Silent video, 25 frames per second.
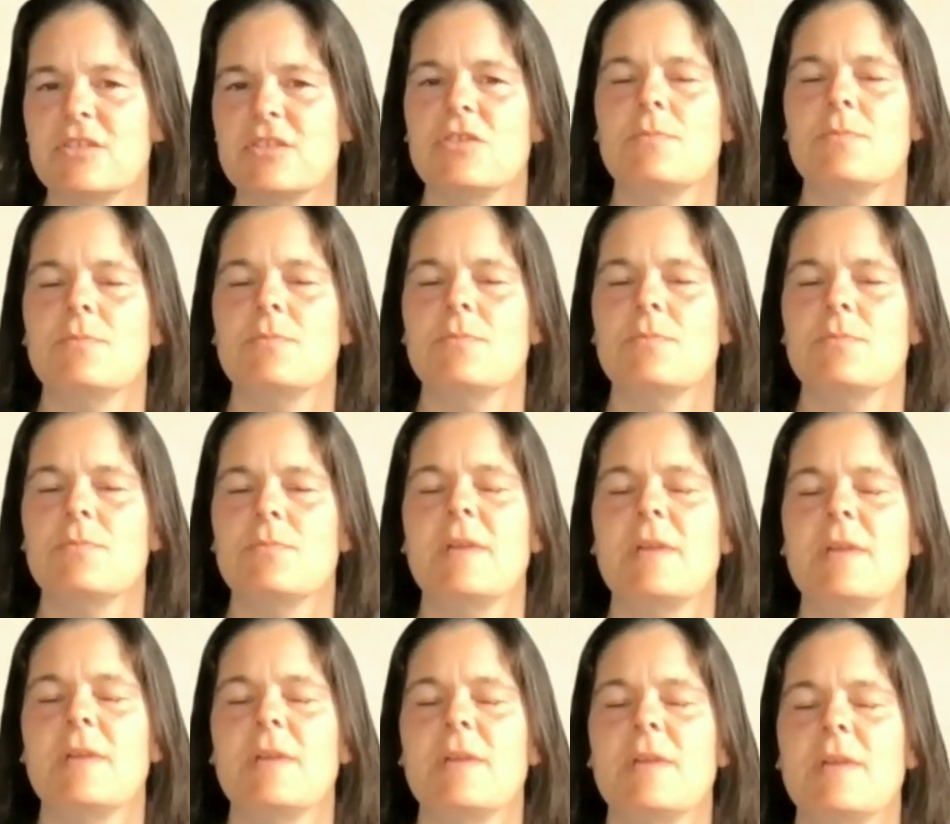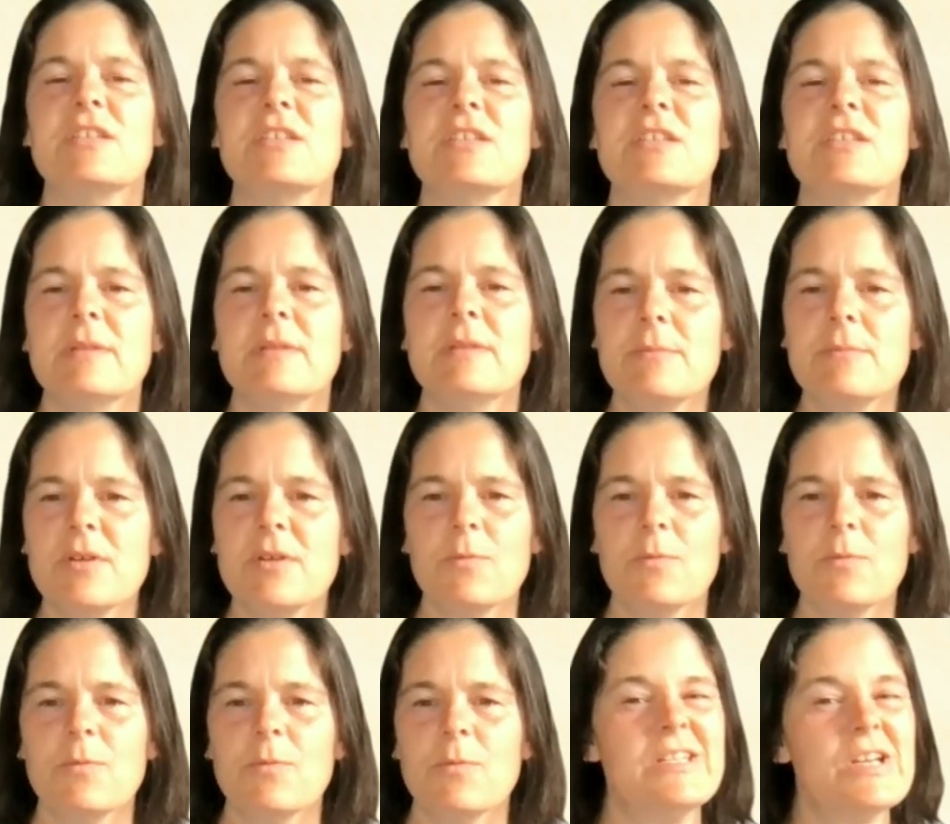Because remember, we
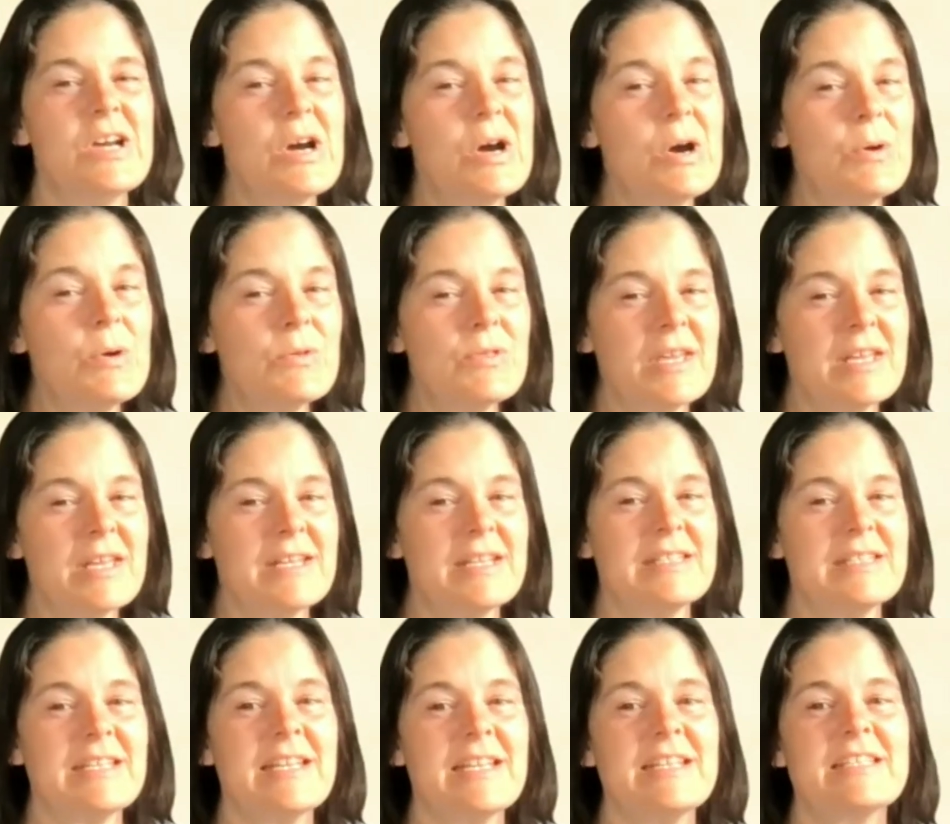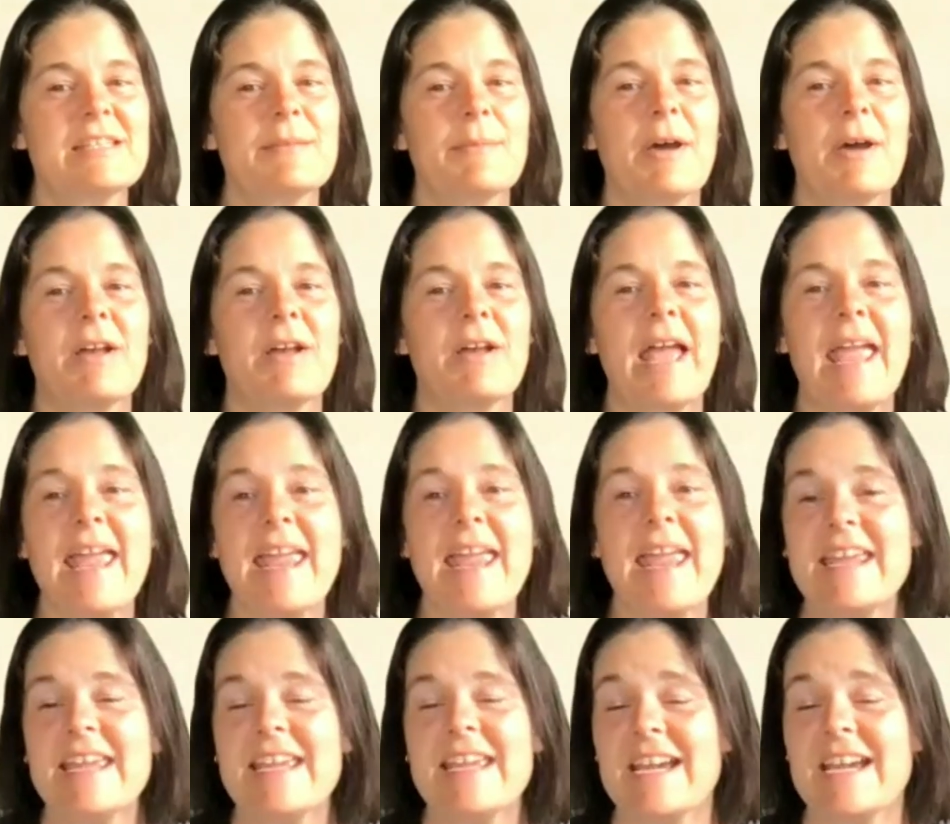know that it takes about 8
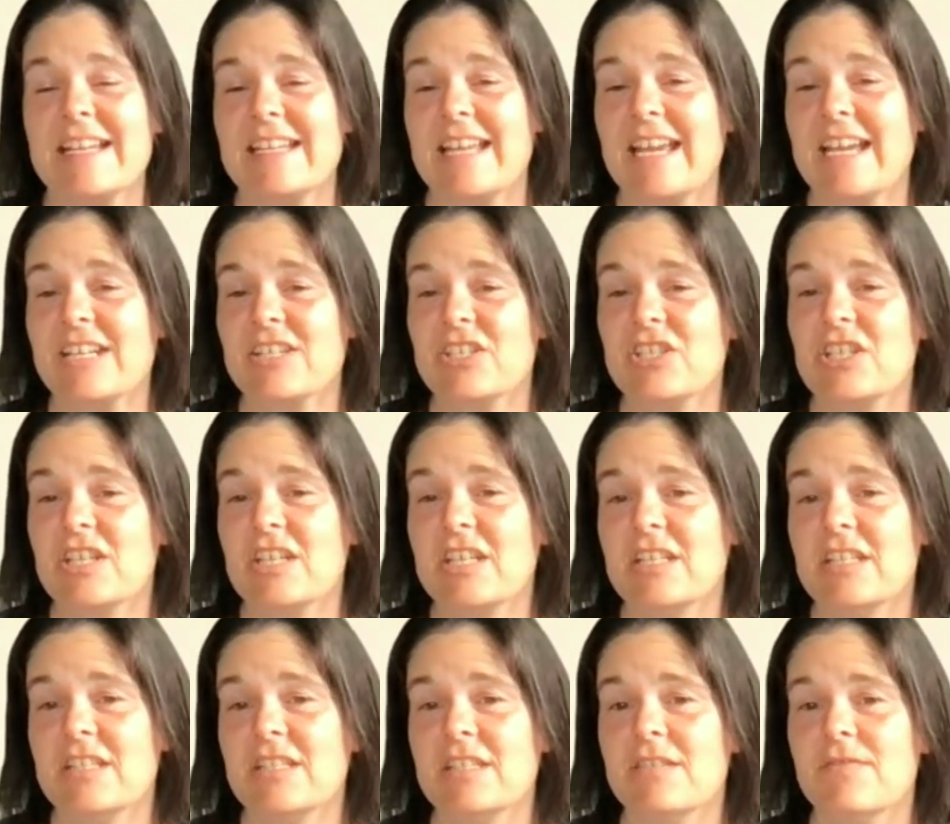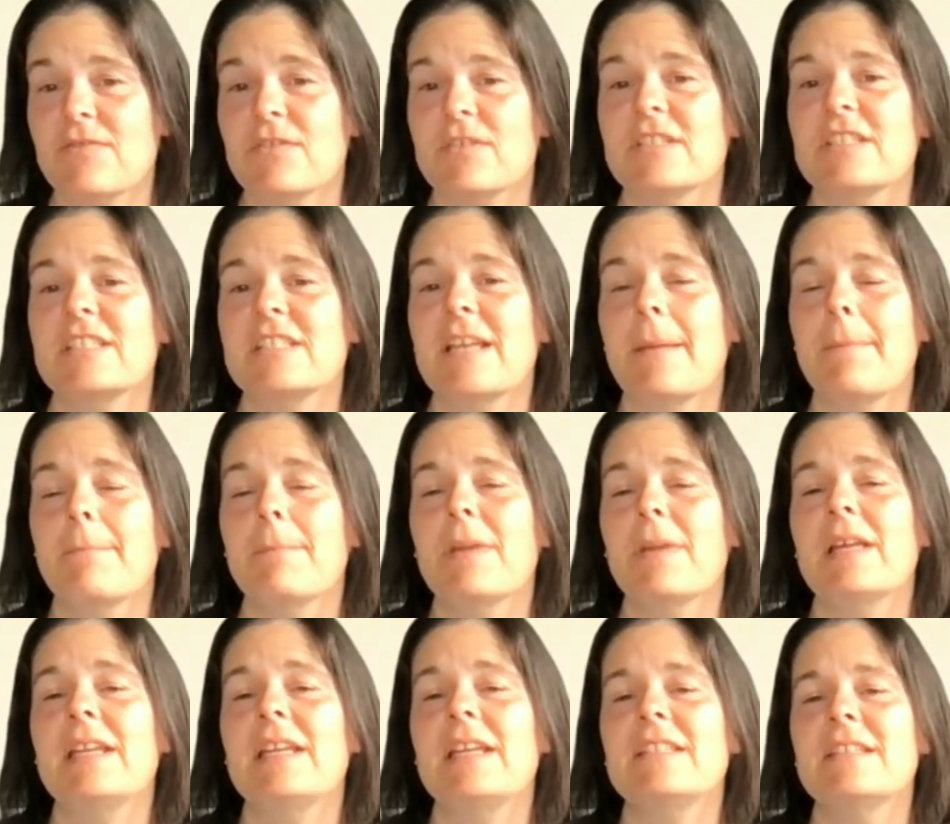connections for somebody
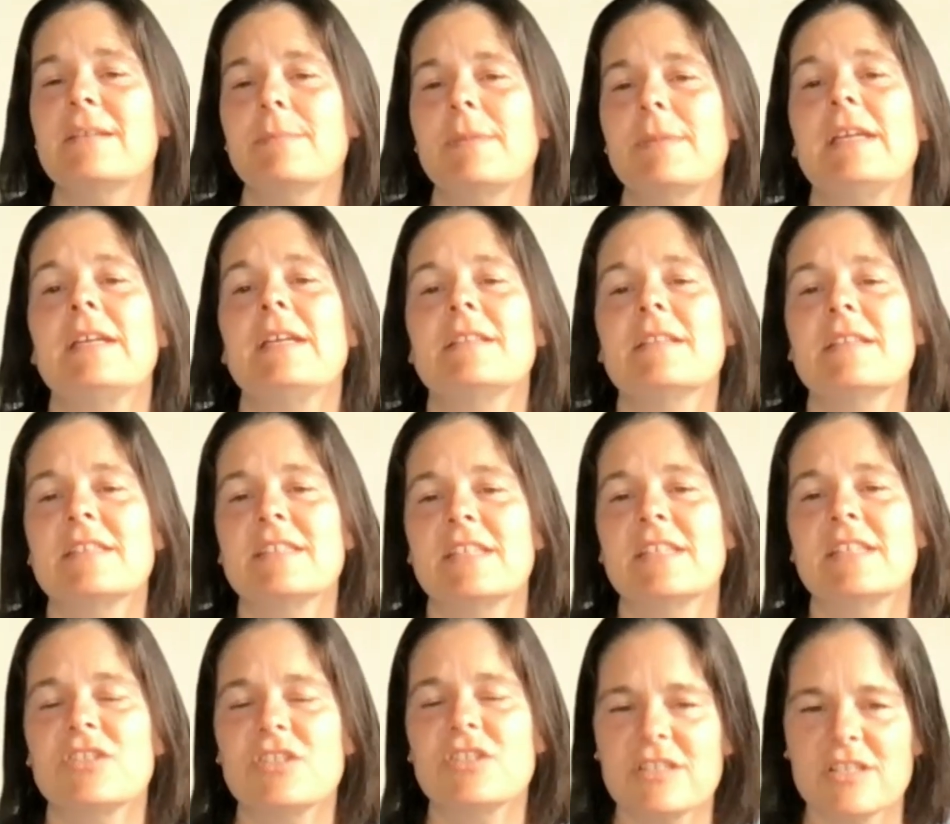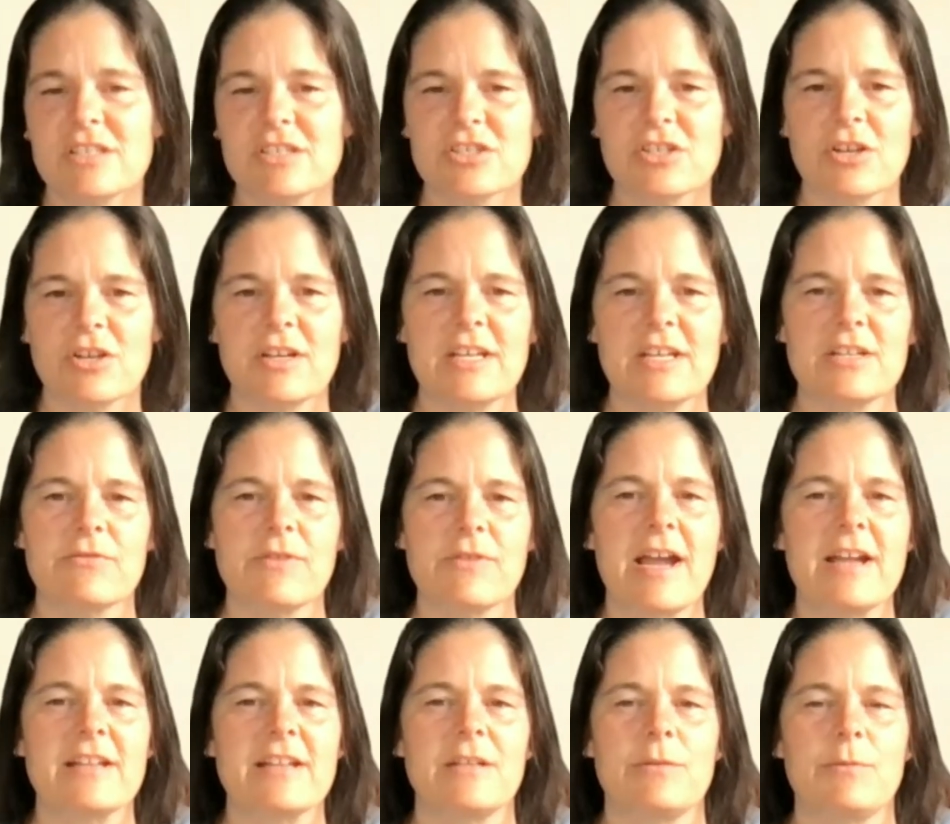to make a decision to start
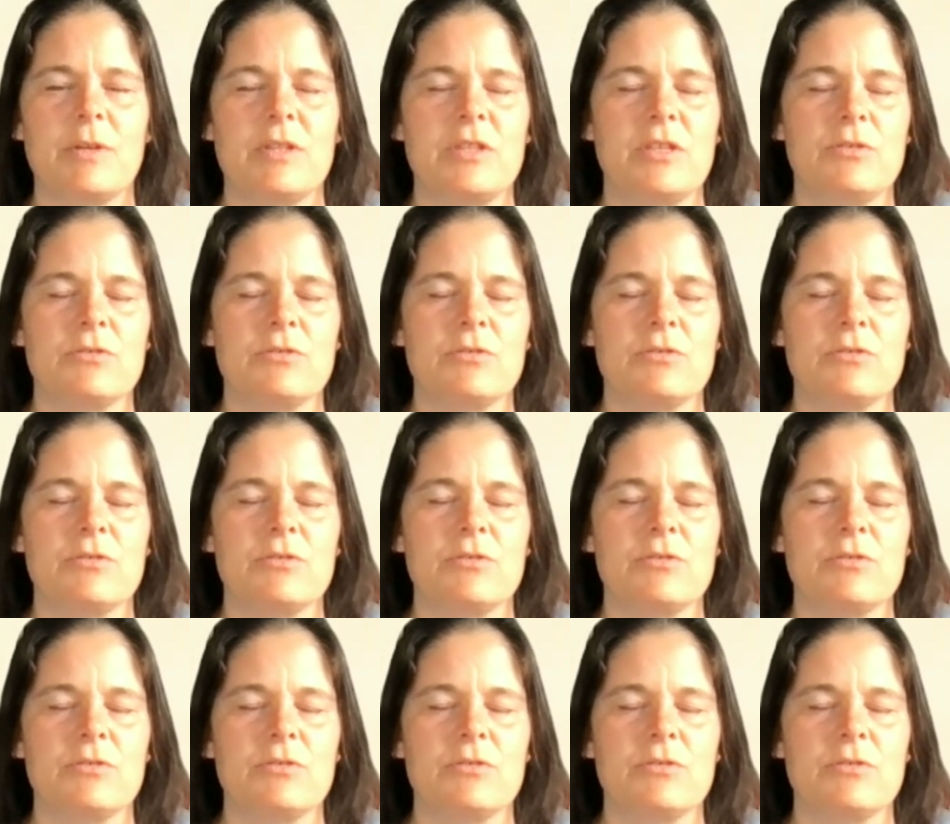interacting with you.